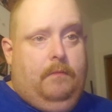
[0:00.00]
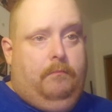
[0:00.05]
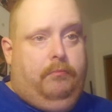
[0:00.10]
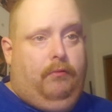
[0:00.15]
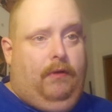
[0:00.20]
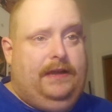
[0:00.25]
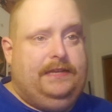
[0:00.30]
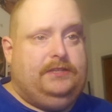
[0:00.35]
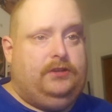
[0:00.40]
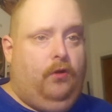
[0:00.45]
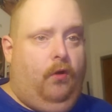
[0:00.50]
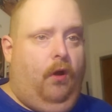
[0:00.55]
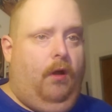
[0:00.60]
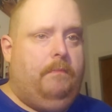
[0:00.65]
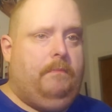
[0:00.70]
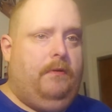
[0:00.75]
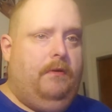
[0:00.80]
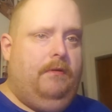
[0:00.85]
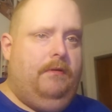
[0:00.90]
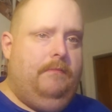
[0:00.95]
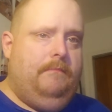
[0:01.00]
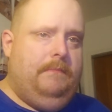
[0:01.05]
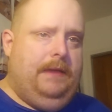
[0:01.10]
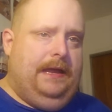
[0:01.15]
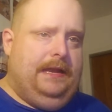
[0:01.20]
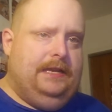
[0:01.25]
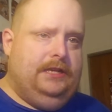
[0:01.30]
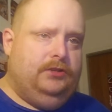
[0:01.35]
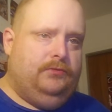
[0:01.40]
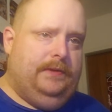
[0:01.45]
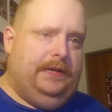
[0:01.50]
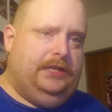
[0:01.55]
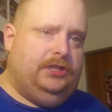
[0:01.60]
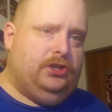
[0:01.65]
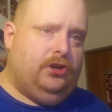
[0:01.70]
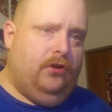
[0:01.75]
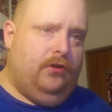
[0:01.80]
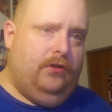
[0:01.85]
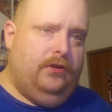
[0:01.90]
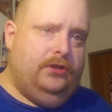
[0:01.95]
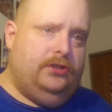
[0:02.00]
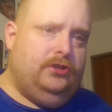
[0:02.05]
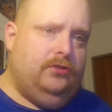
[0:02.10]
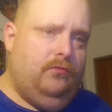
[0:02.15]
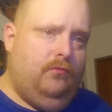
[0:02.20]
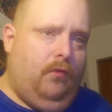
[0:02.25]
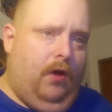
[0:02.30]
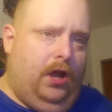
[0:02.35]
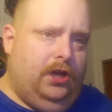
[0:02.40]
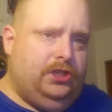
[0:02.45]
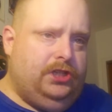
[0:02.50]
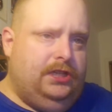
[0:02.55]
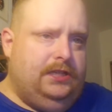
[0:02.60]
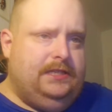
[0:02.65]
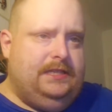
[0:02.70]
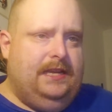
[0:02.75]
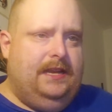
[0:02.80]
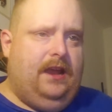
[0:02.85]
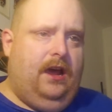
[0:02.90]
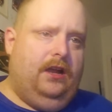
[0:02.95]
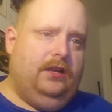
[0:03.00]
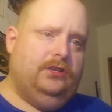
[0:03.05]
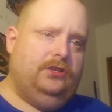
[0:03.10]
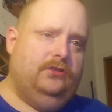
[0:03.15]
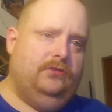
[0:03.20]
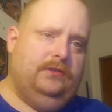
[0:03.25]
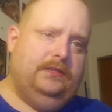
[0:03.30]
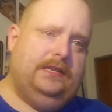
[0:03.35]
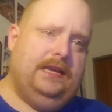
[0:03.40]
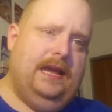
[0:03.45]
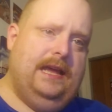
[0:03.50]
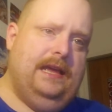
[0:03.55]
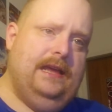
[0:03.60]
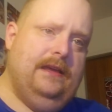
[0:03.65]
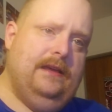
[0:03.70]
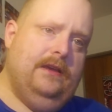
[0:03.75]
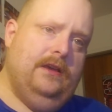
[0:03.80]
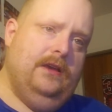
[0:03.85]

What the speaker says: Bryce Harper made his return to Washington on Tuesday